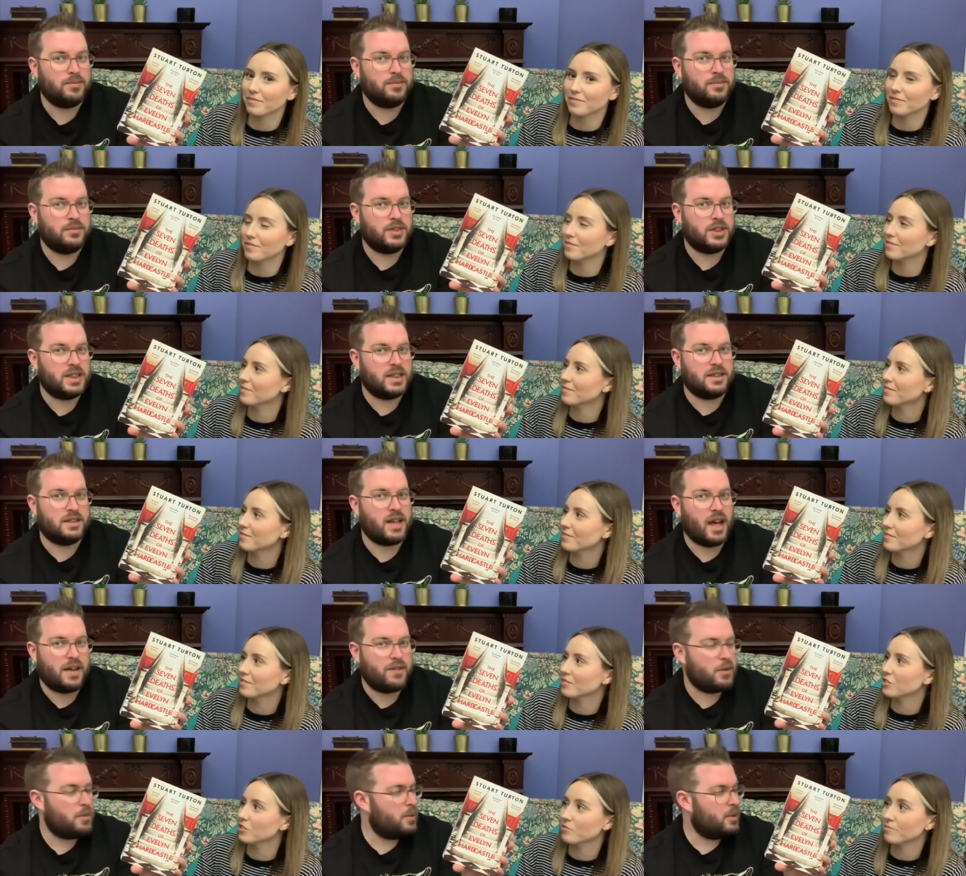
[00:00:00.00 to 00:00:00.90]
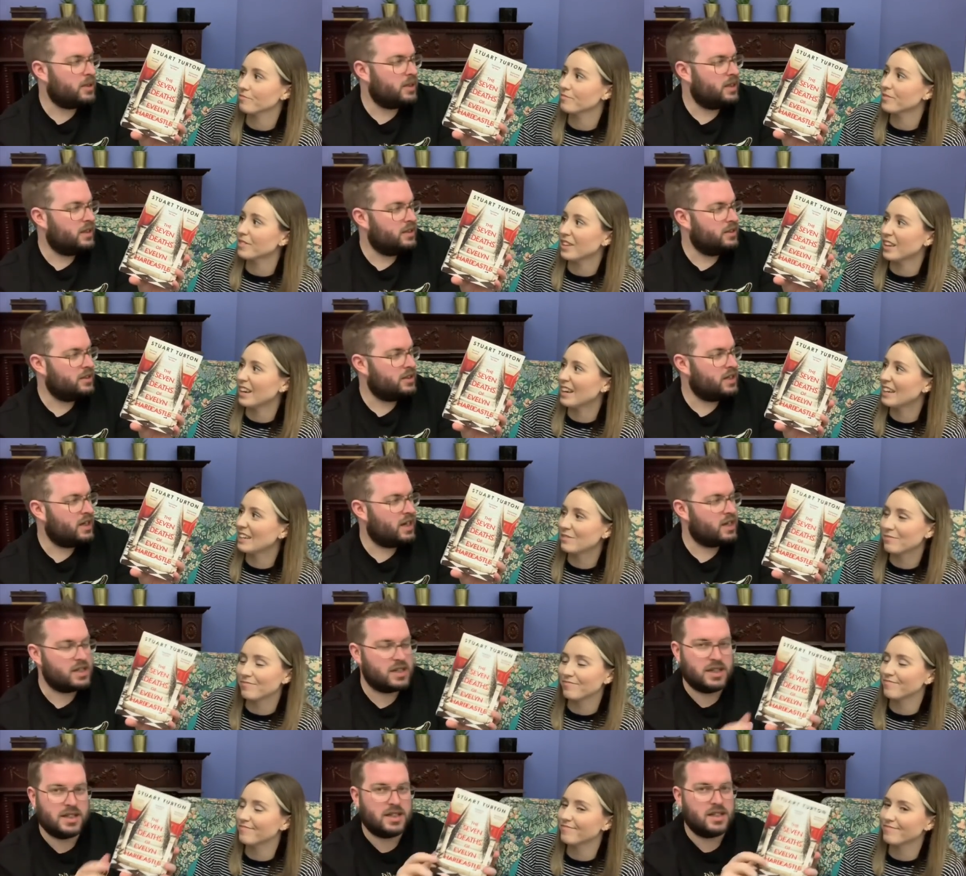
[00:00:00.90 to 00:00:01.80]
Speaker 1: She gave up on it. Yeah. She
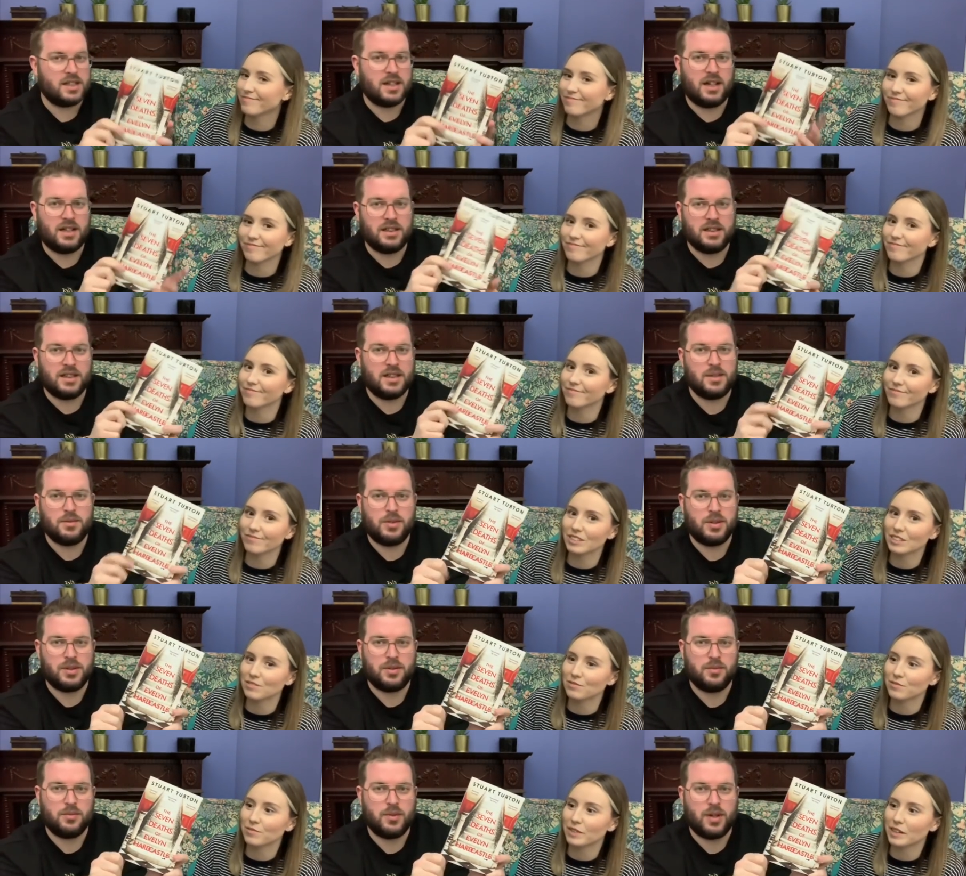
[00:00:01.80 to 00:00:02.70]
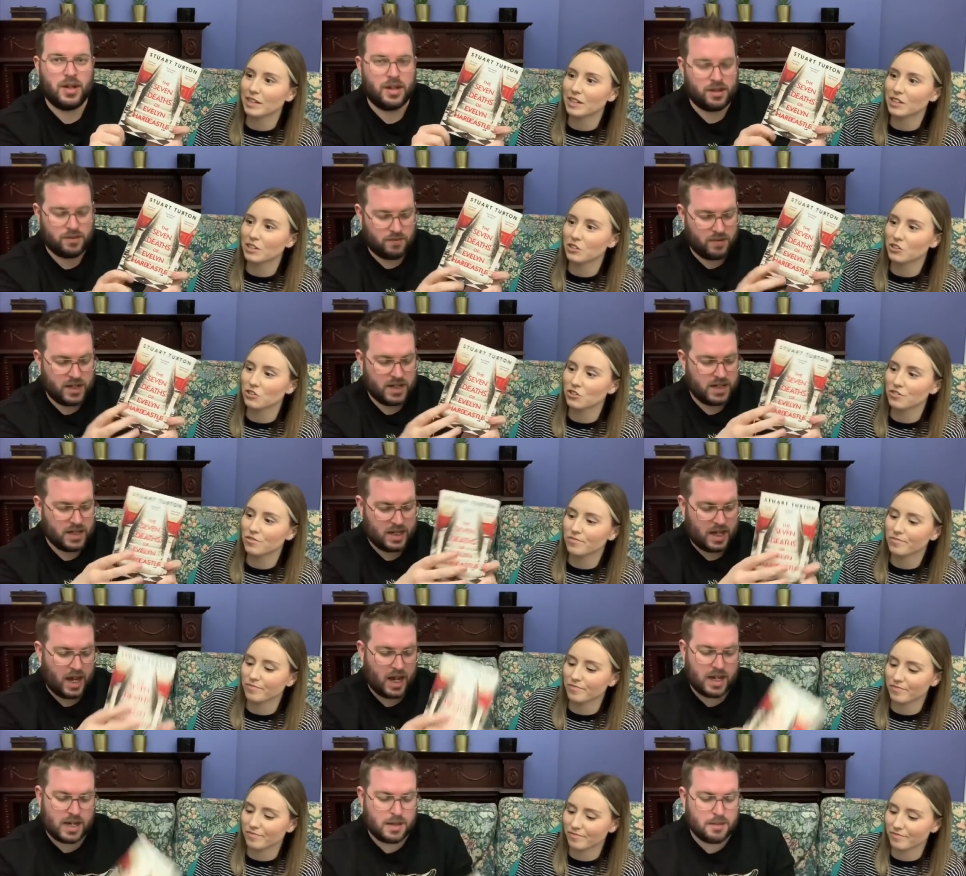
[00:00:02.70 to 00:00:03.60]
actually decided that it wasn't worth reading
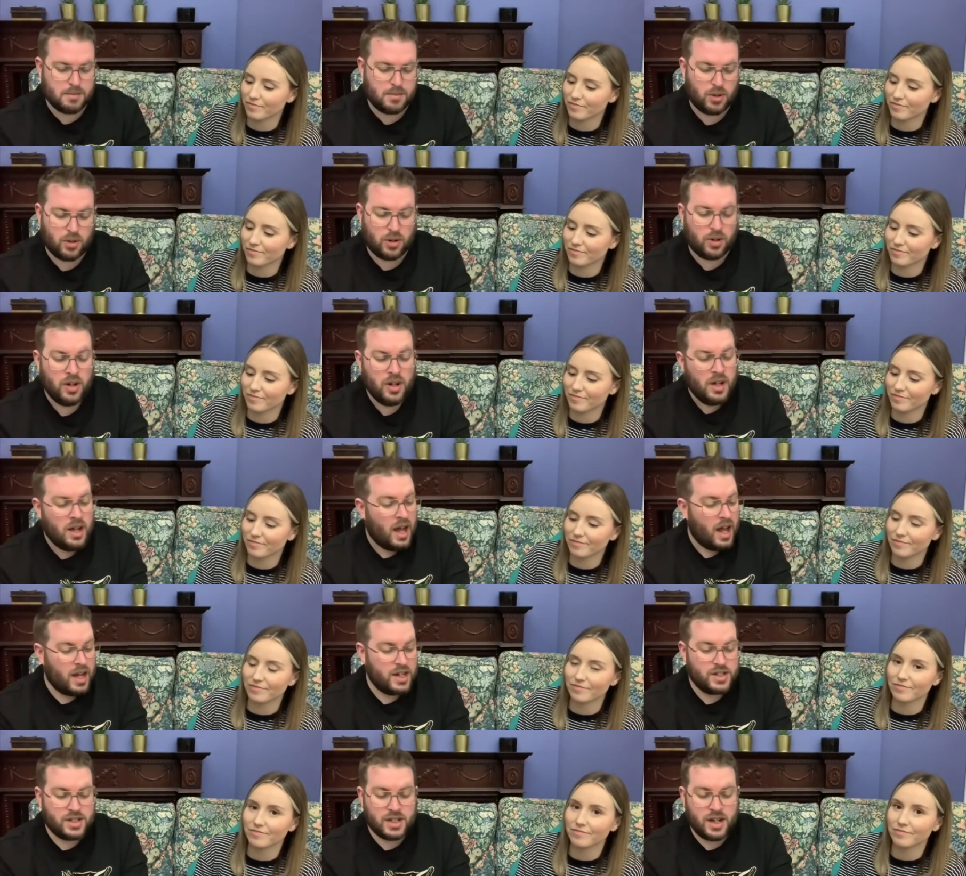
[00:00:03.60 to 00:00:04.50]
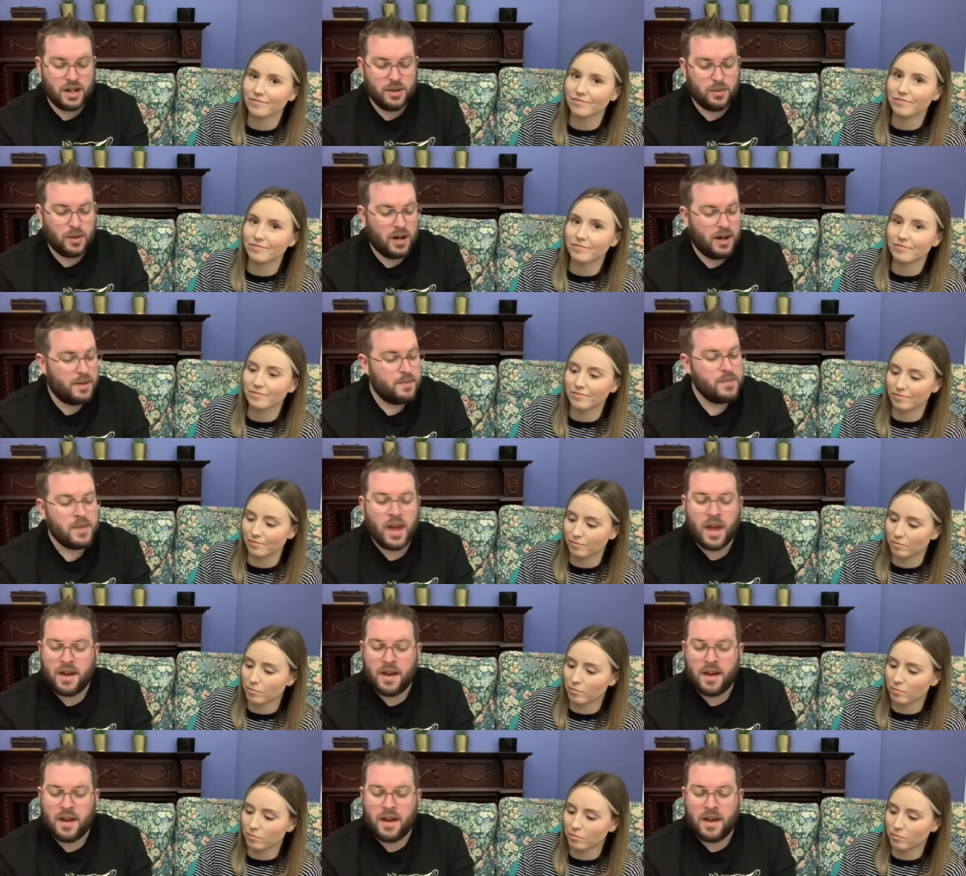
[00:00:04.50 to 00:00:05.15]
anymore. And do you know what?